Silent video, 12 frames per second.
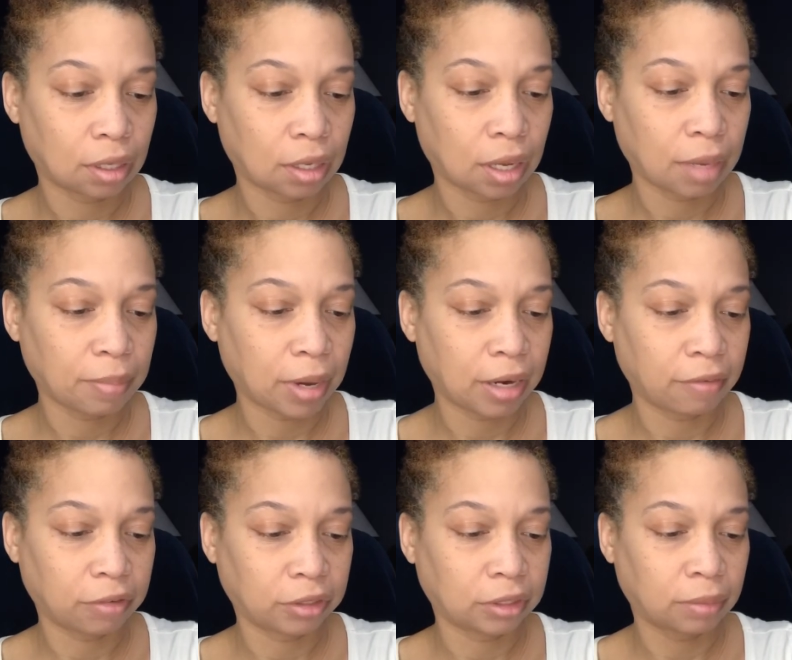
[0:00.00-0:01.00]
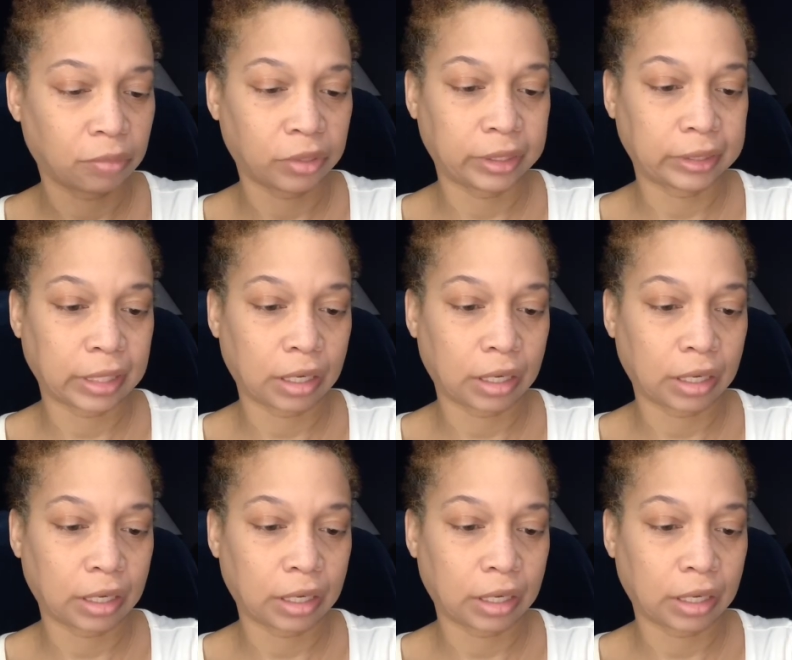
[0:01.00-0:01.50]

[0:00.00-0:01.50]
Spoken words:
I bought it for some reason.